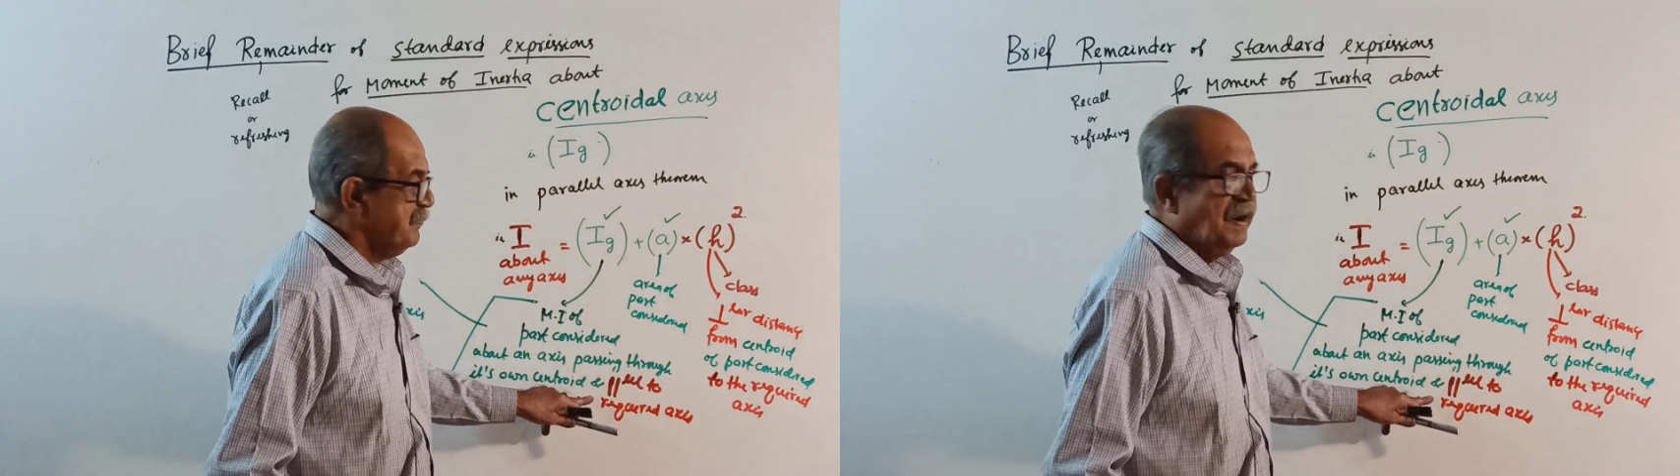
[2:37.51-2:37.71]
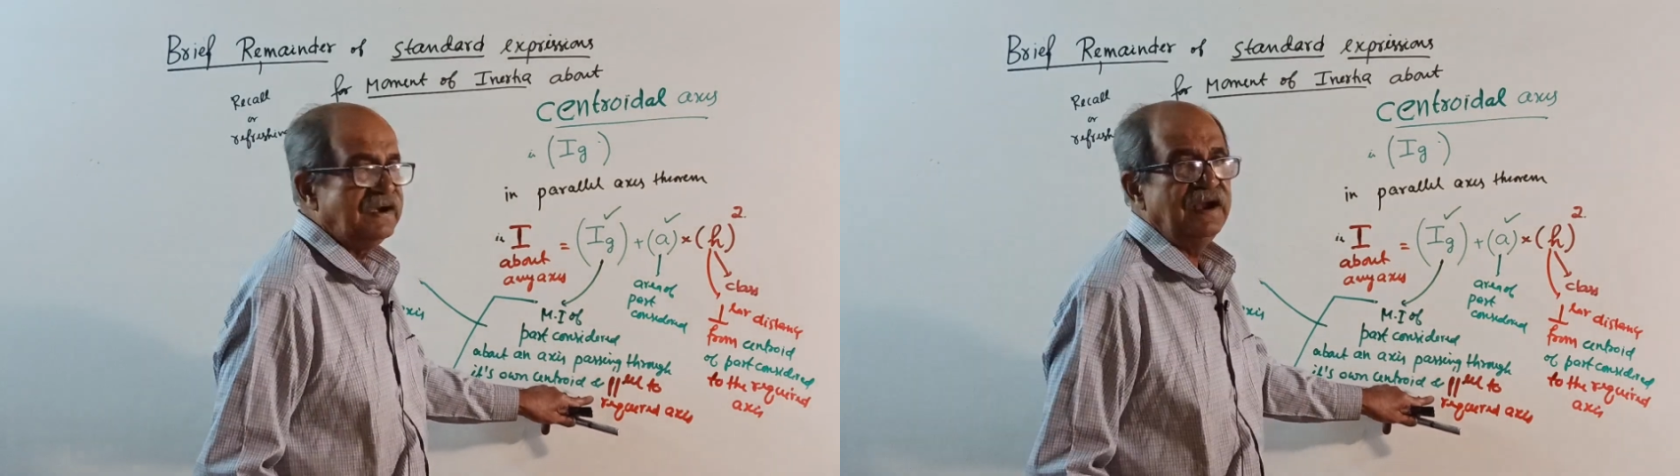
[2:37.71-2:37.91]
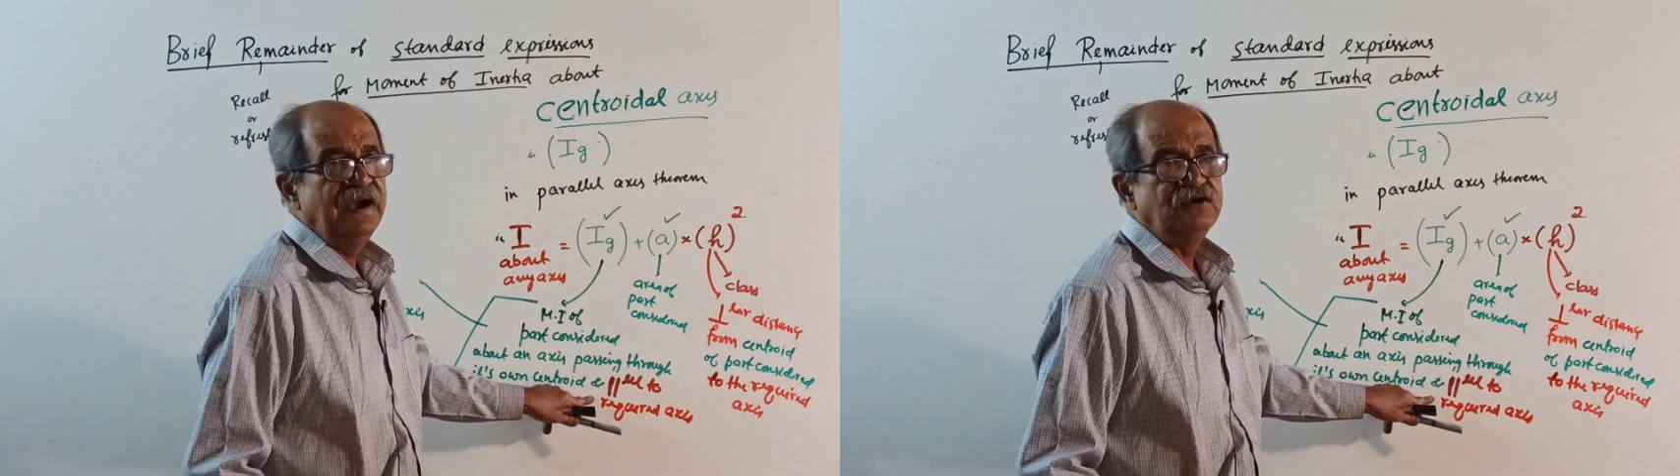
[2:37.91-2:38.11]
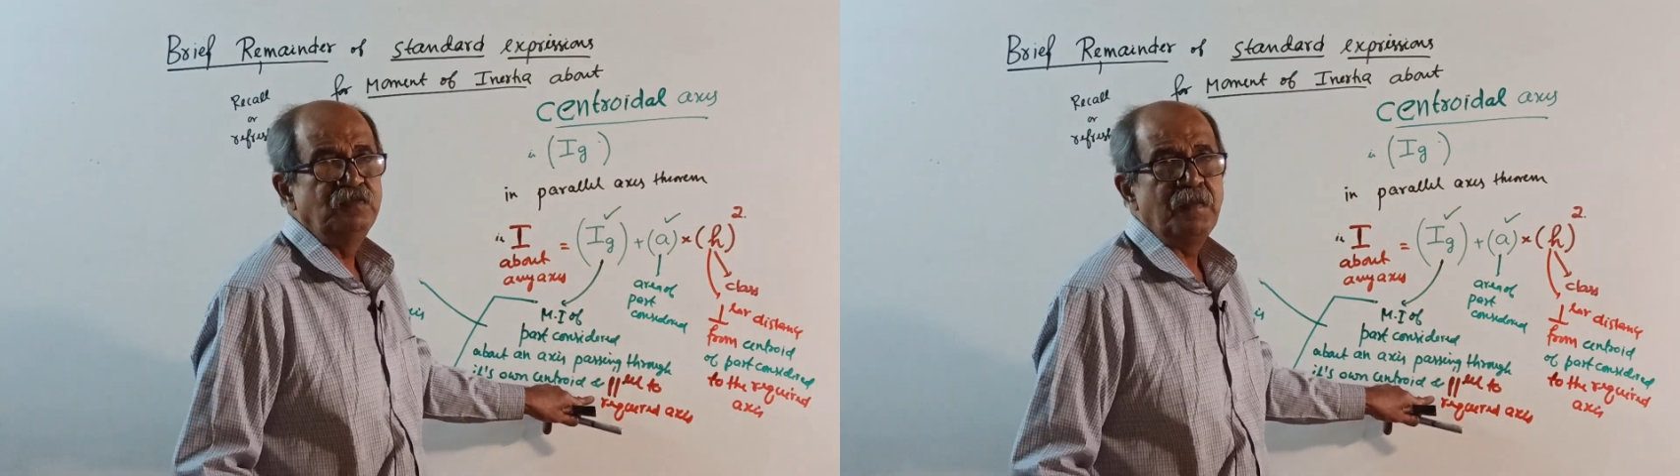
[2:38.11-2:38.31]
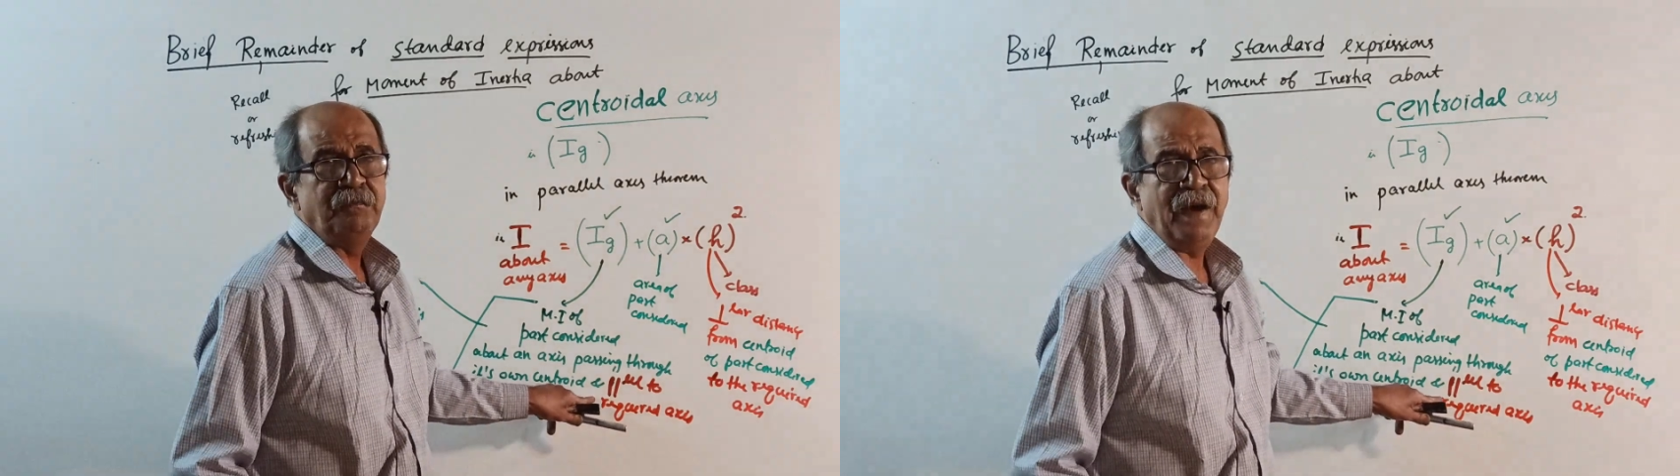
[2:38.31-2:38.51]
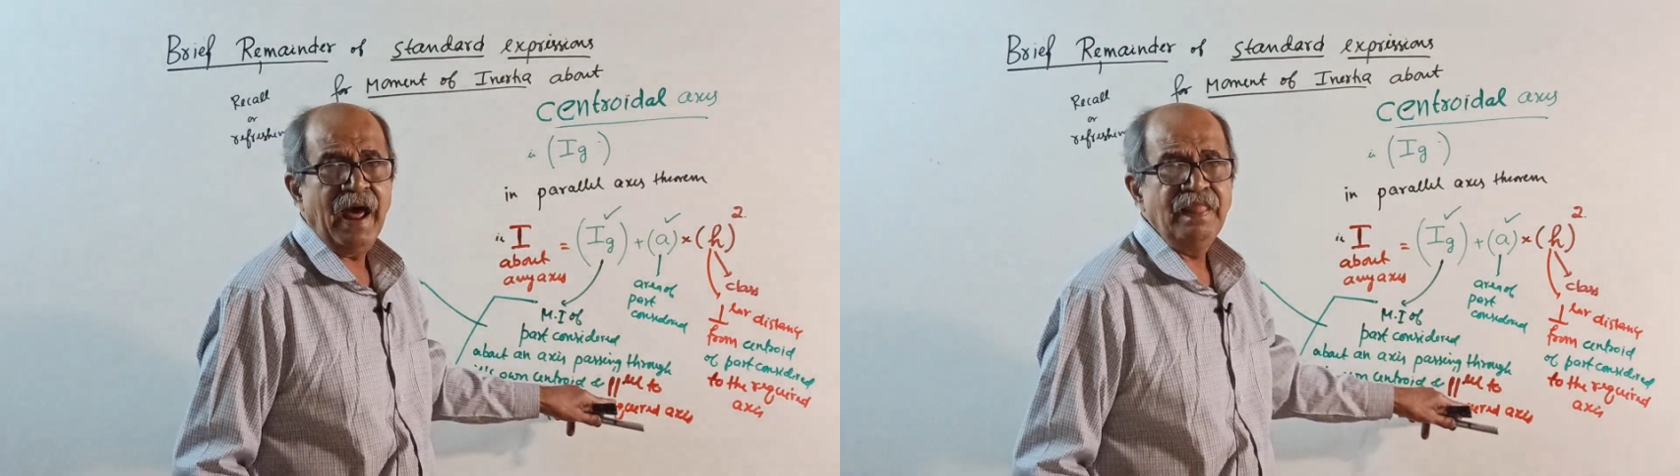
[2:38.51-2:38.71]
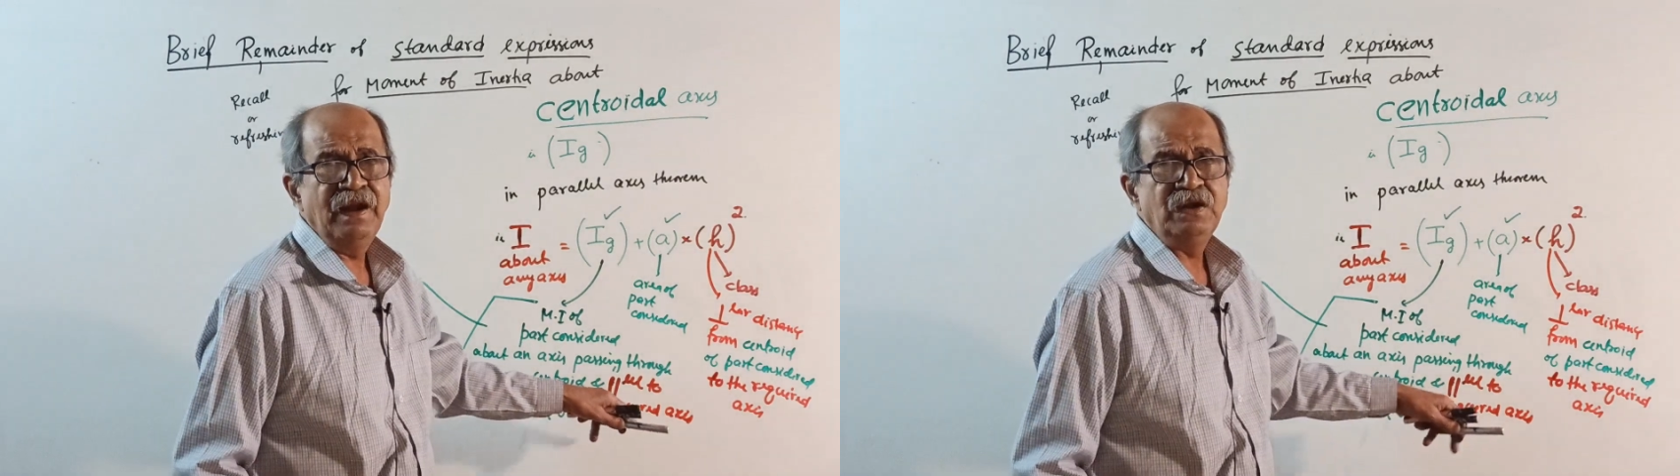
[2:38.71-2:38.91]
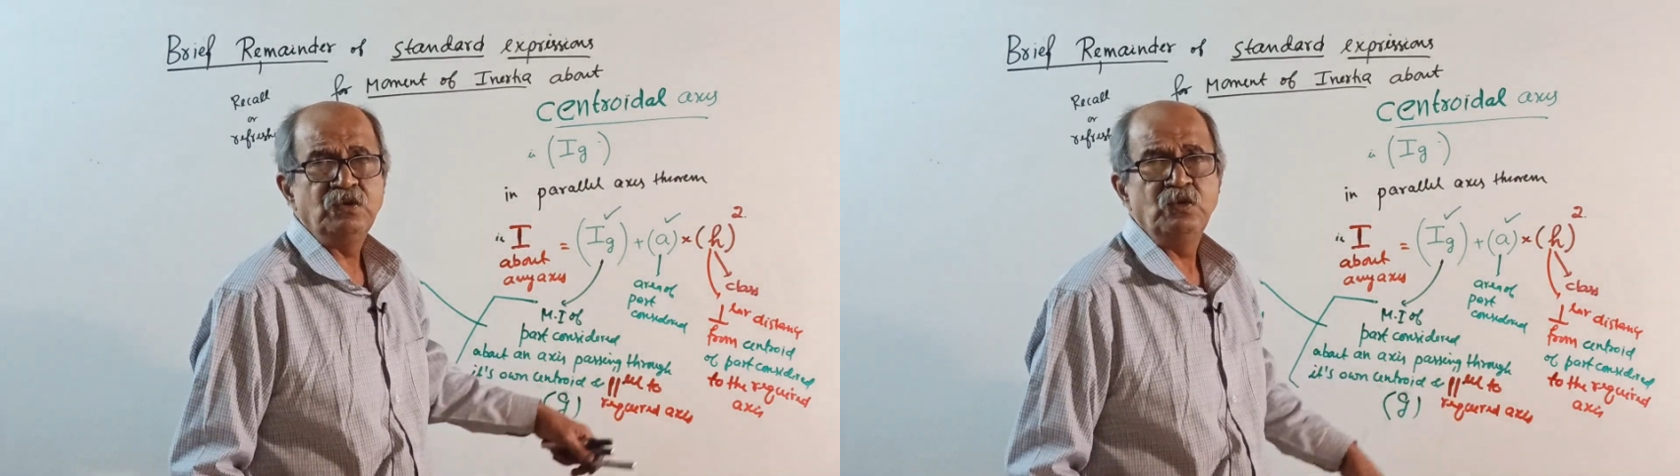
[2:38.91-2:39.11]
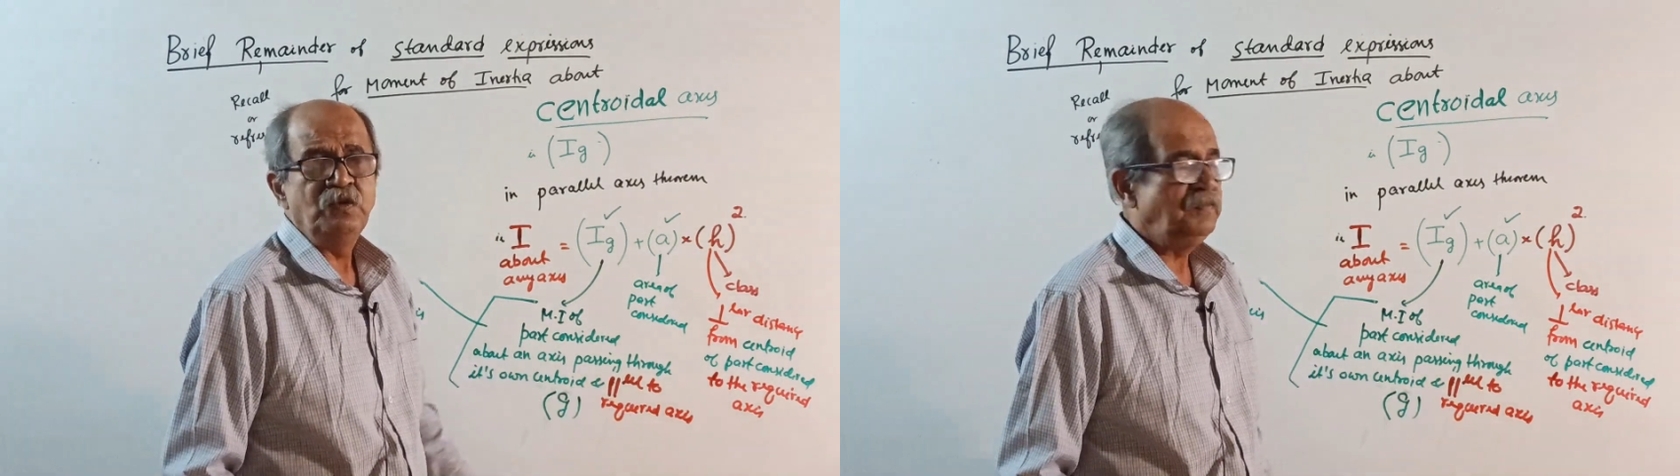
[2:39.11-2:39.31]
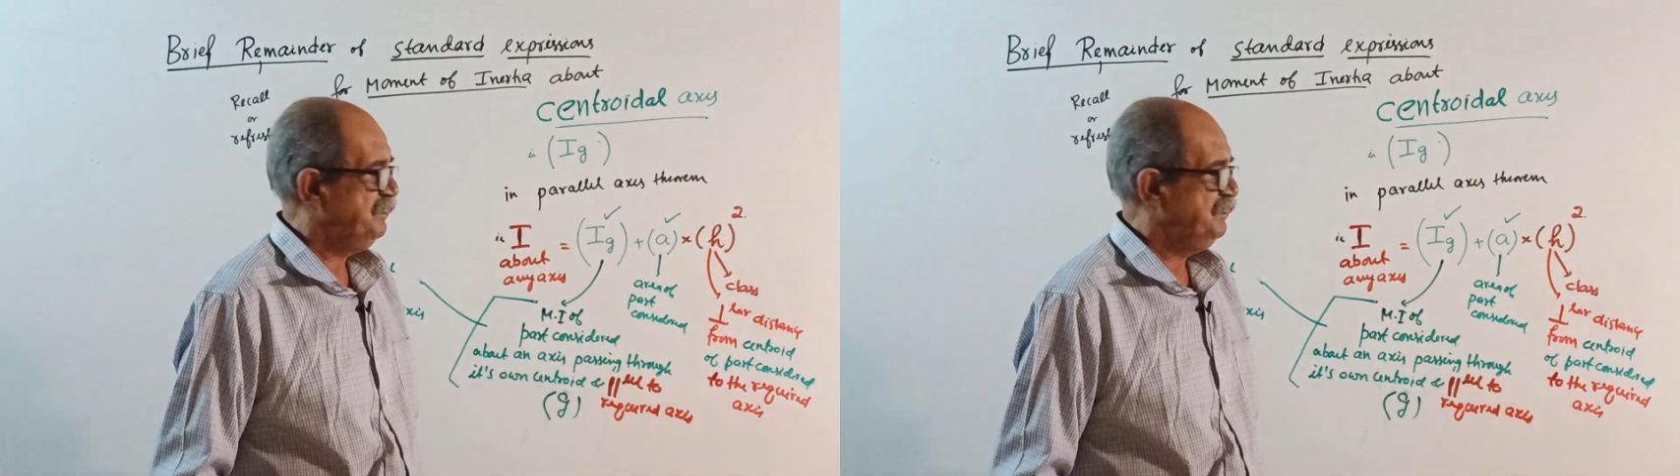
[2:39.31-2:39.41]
but it should be parallel to